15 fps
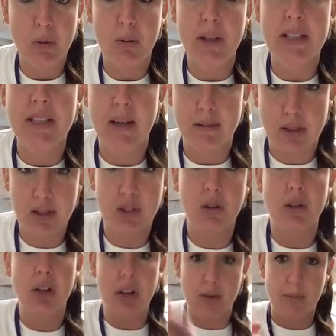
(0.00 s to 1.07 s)
where we
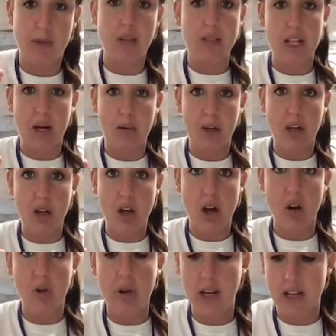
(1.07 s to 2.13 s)
substitute the numbers that we
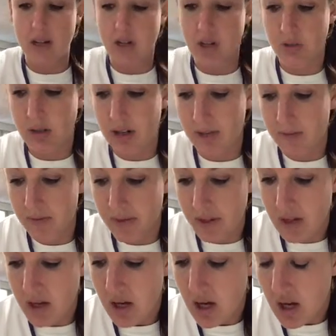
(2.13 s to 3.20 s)
know into it.
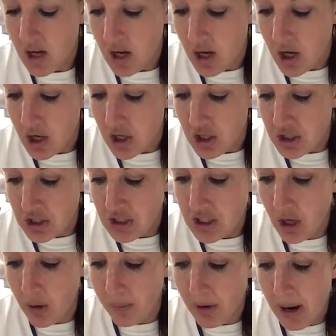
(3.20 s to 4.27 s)

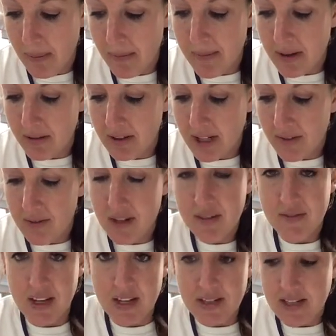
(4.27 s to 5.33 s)
So probability of an
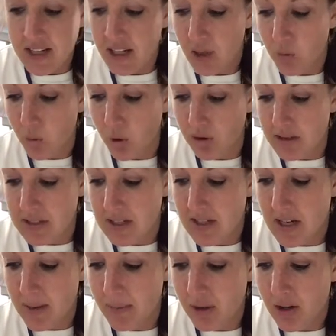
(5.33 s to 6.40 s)
event equals the
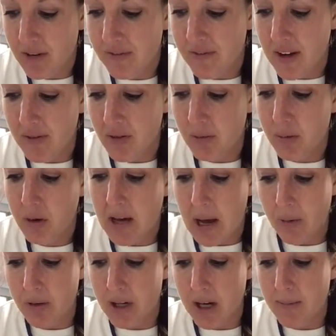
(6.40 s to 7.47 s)
number of favorable
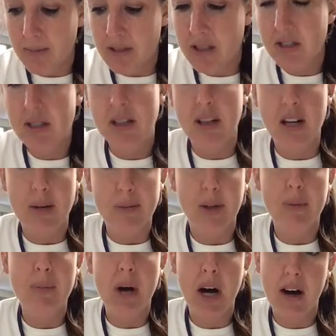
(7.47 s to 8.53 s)
outcomes to the
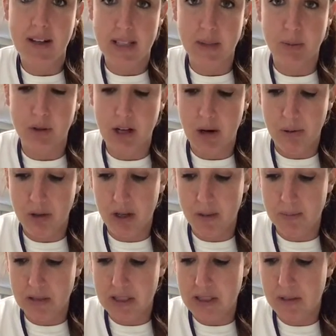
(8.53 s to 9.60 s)
number of possible
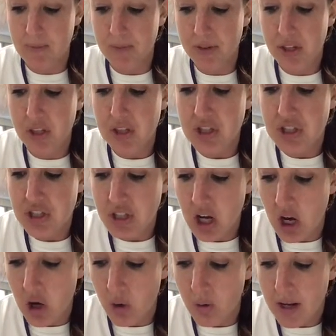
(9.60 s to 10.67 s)
outcomes.
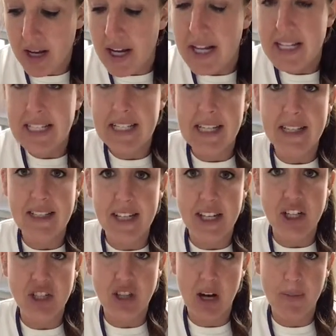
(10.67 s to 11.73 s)
So since
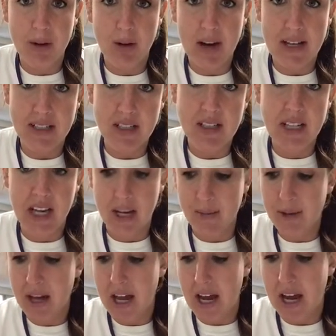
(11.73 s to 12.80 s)
each domino has the
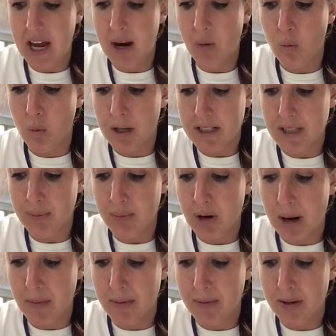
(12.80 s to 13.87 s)
same, what's the
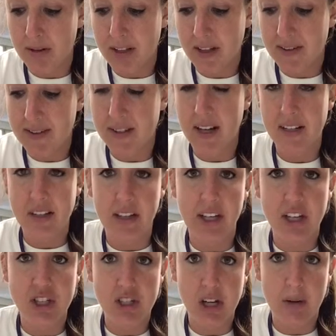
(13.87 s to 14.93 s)
probability of selecting each